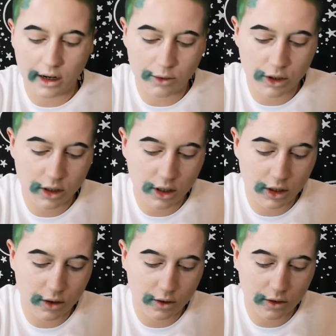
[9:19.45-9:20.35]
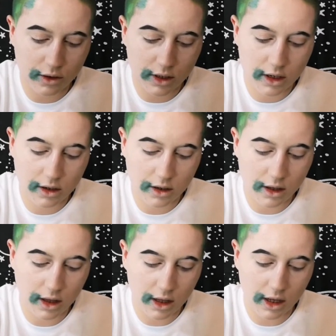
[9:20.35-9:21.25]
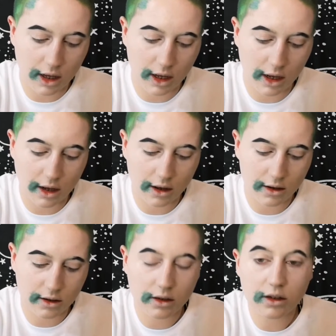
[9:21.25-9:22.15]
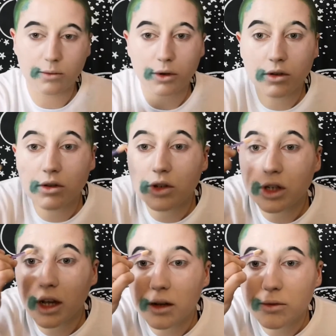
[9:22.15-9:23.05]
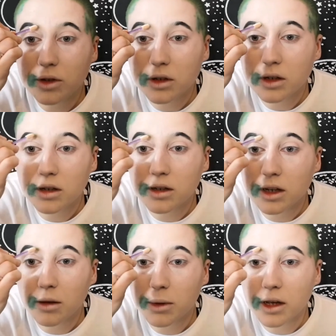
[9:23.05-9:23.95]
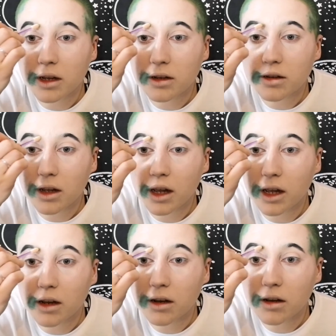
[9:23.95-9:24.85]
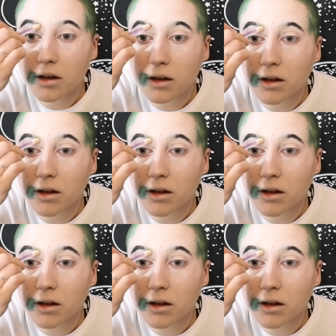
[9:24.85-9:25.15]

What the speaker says: And I'm just going to use the sponge and I'm just going to dab it in